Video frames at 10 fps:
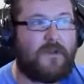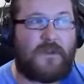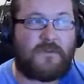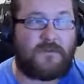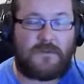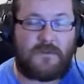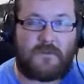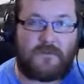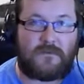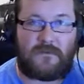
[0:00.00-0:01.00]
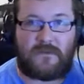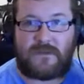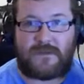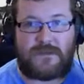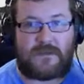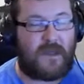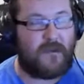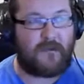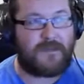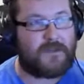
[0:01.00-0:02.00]
That's just
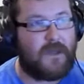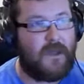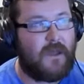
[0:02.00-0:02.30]
how it is.